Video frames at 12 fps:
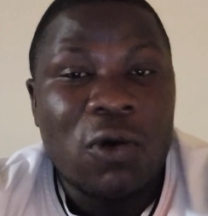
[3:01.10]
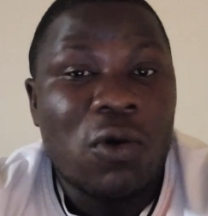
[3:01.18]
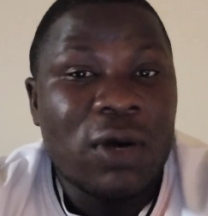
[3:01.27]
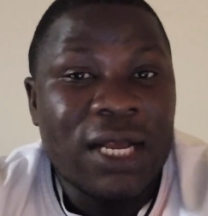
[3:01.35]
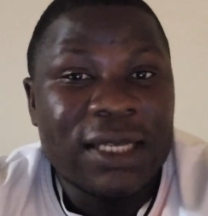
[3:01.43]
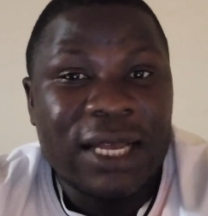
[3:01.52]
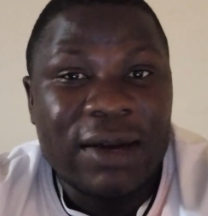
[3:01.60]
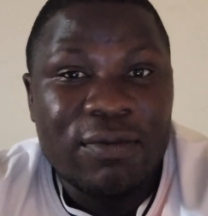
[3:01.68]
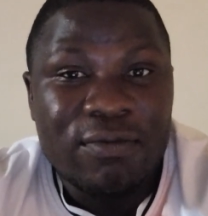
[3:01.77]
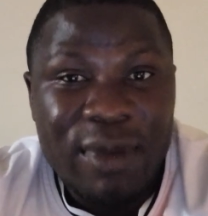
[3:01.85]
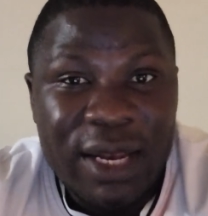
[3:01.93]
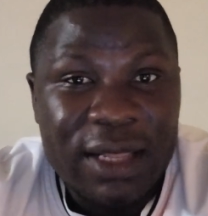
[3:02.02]
Or does that
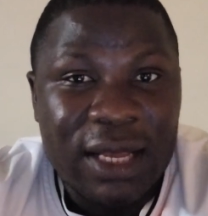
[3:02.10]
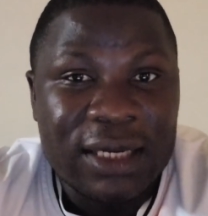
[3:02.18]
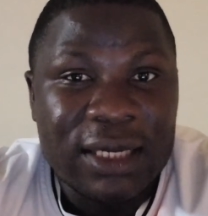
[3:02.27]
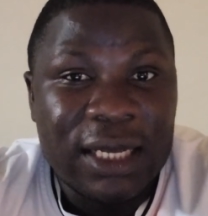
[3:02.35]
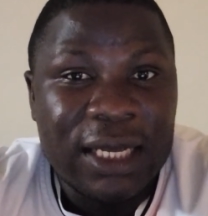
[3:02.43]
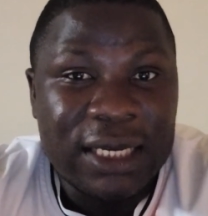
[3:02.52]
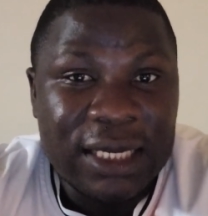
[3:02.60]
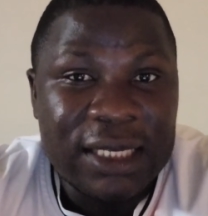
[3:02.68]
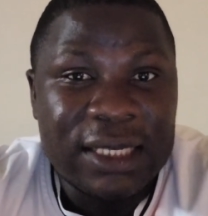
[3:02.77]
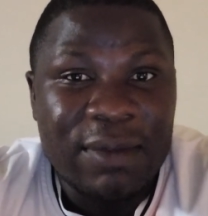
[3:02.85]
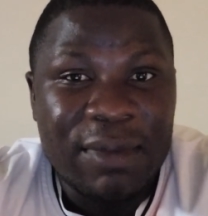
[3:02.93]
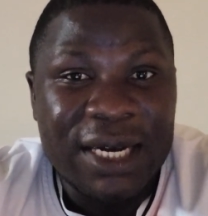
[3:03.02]
mean that it
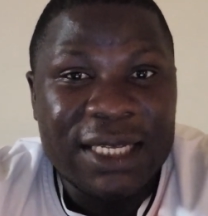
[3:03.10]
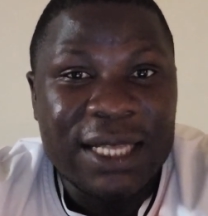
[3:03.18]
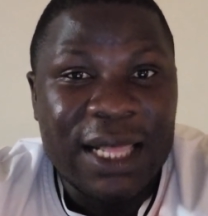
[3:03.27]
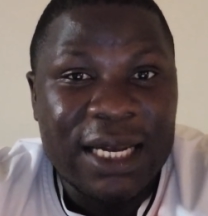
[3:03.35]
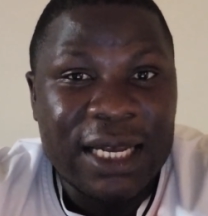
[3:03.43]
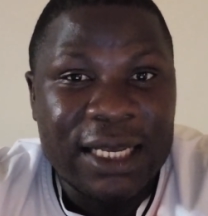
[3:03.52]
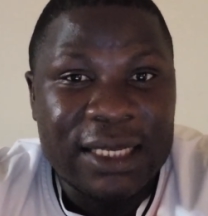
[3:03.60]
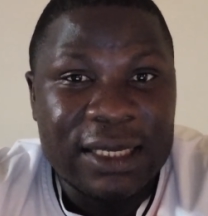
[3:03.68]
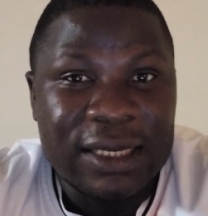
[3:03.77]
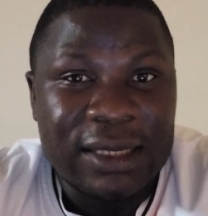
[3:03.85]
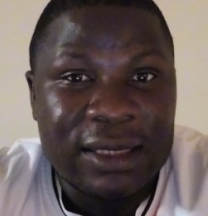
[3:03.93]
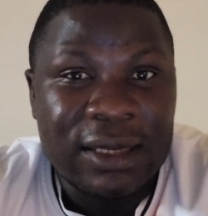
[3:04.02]
is the manager that
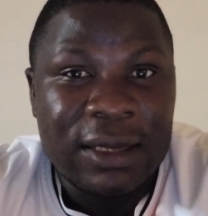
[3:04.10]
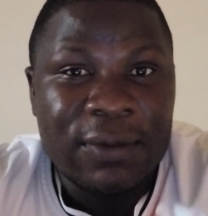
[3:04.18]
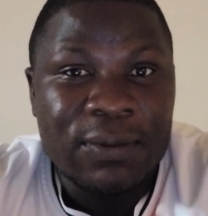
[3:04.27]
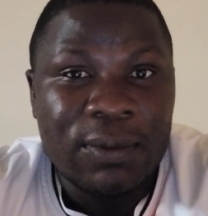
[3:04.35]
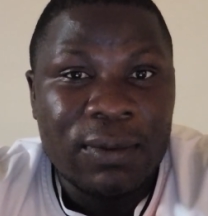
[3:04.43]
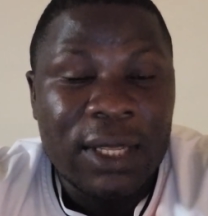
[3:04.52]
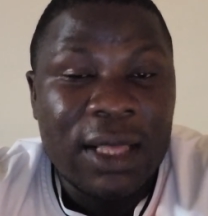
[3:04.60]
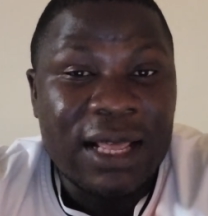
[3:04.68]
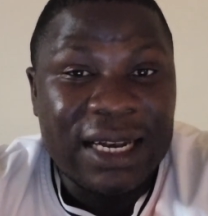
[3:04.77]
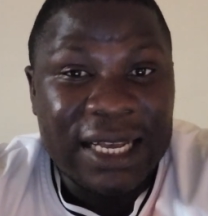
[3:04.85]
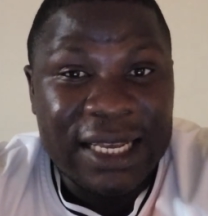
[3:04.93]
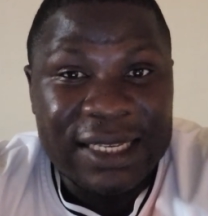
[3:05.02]
exits
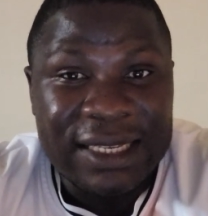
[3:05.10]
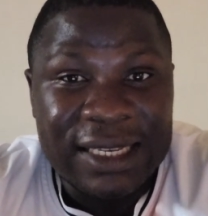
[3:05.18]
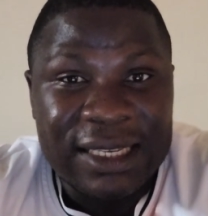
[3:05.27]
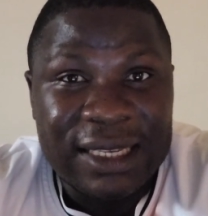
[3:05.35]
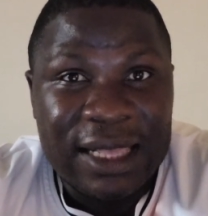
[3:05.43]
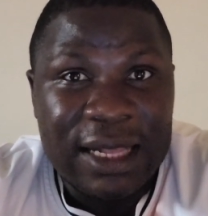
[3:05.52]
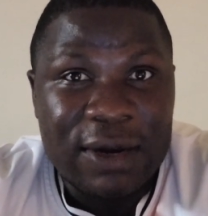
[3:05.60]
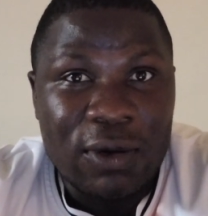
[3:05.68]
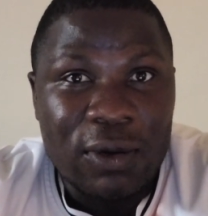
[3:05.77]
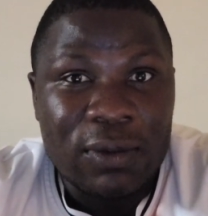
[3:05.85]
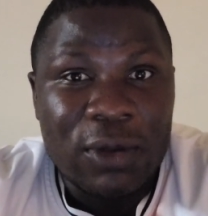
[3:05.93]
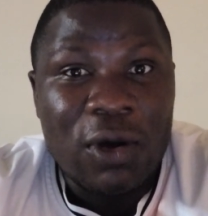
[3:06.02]
the
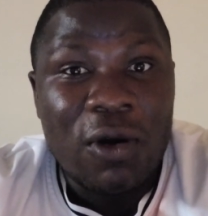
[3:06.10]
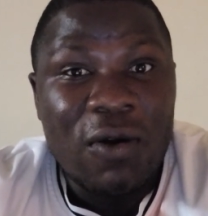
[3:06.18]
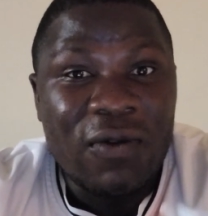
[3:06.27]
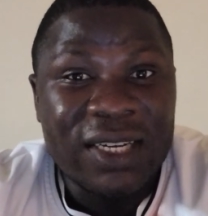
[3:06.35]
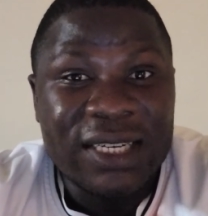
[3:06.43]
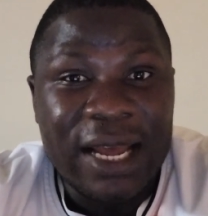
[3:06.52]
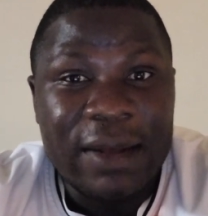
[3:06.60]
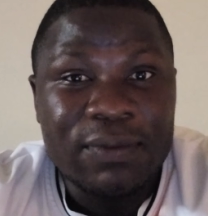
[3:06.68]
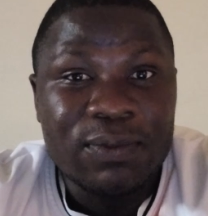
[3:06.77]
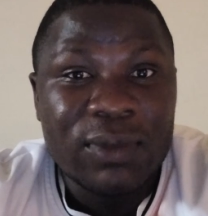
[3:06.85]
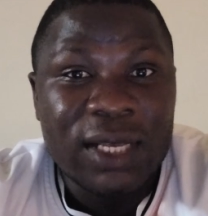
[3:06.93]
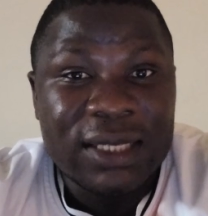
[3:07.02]
door? Over
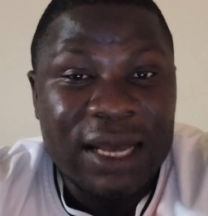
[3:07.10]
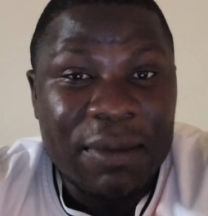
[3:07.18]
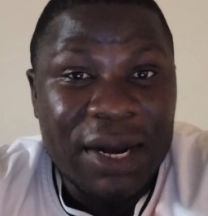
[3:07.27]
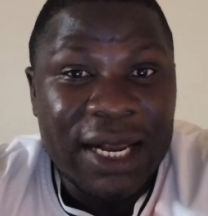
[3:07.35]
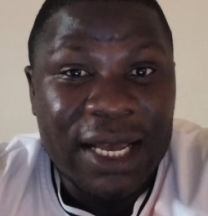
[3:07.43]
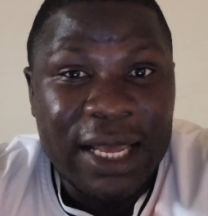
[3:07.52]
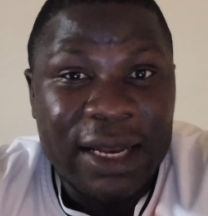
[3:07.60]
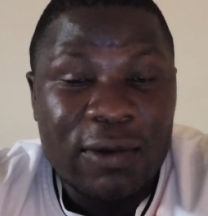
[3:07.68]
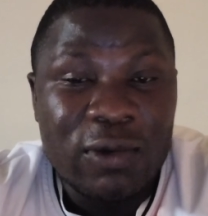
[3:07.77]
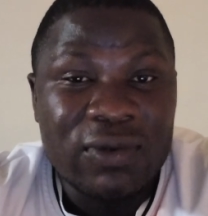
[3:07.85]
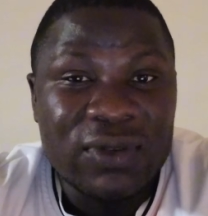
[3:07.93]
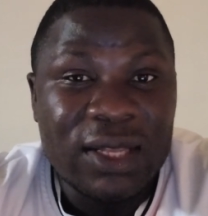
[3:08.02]
time and again,
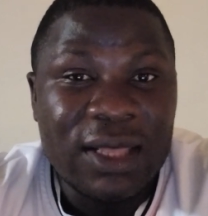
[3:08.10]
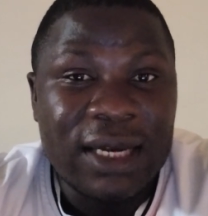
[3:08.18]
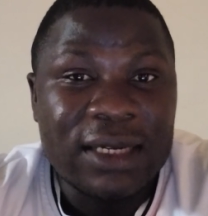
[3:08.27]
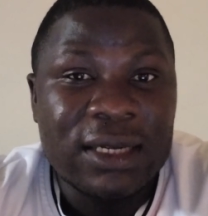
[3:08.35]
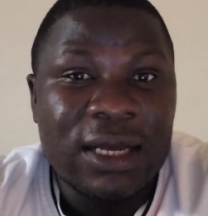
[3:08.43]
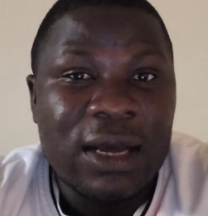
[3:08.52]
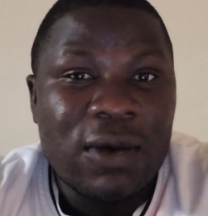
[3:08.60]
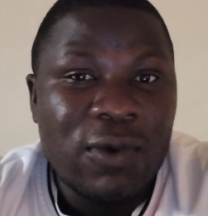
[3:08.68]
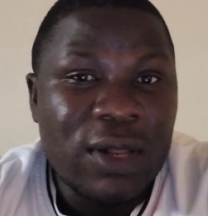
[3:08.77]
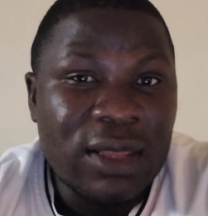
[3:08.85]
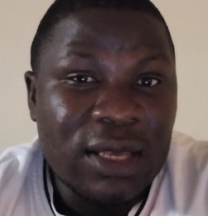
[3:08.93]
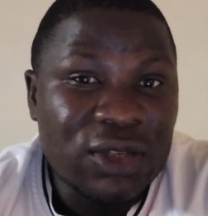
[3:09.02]
we've seen that
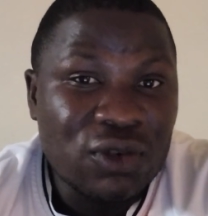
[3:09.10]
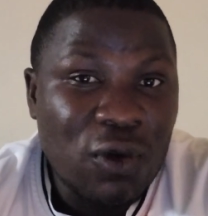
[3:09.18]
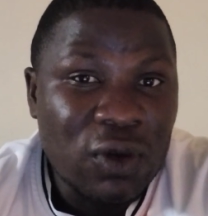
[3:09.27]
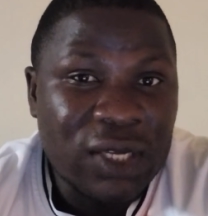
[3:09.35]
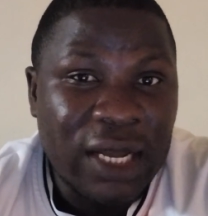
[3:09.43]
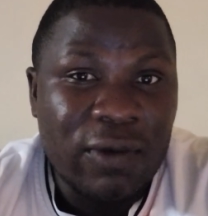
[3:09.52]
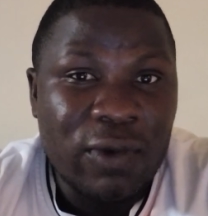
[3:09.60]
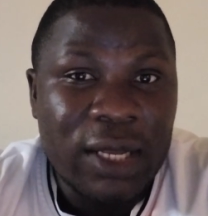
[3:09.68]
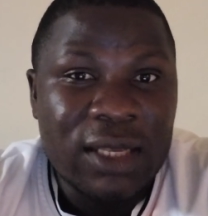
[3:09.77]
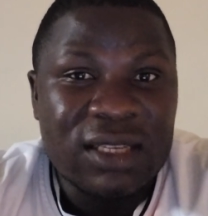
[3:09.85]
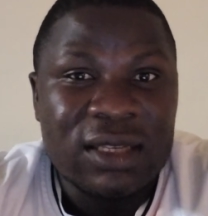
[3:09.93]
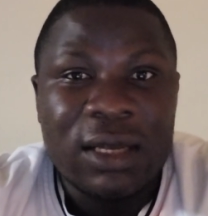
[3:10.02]
when things go
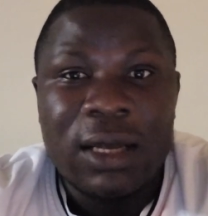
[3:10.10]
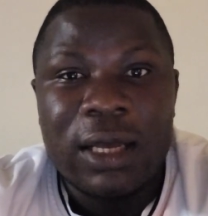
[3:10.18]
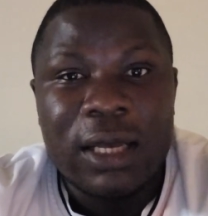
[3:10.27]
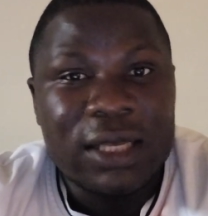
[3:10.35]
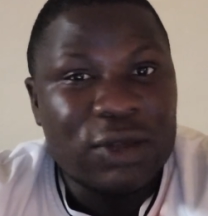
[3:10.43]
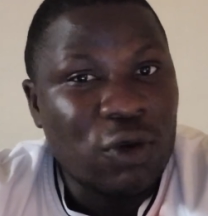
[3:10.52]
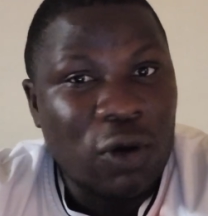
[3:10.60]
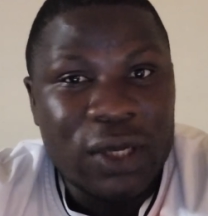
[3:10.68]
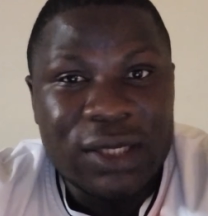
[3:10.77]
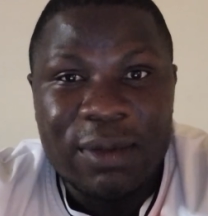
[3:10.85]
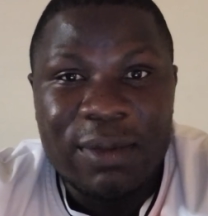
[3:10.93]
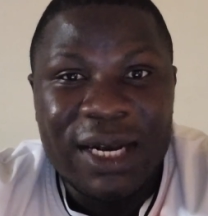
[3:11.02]
sideways, it's
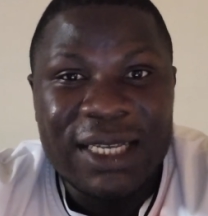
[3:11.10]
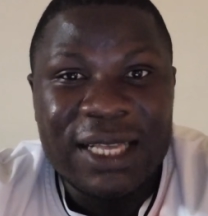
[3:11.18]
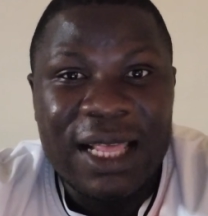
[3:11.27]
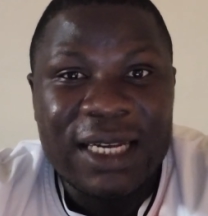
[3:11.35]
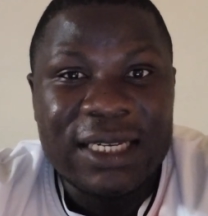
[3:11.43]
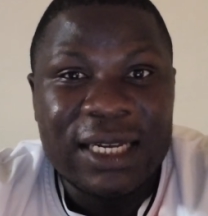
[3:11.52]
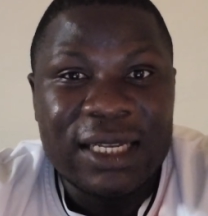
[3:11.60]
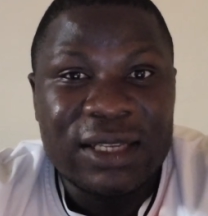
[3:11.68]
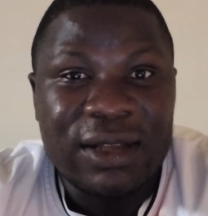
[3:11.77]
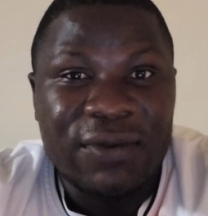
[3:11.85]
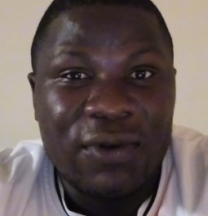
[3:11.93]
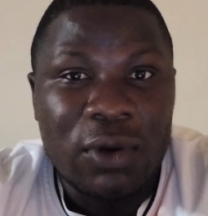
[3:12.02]
always the manager that takes
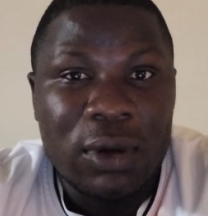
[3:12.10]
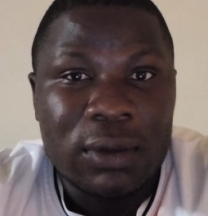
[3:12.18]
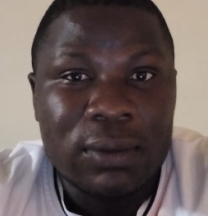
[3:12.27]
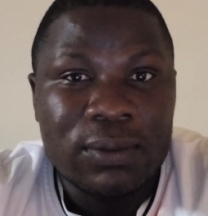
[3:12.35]
the fall,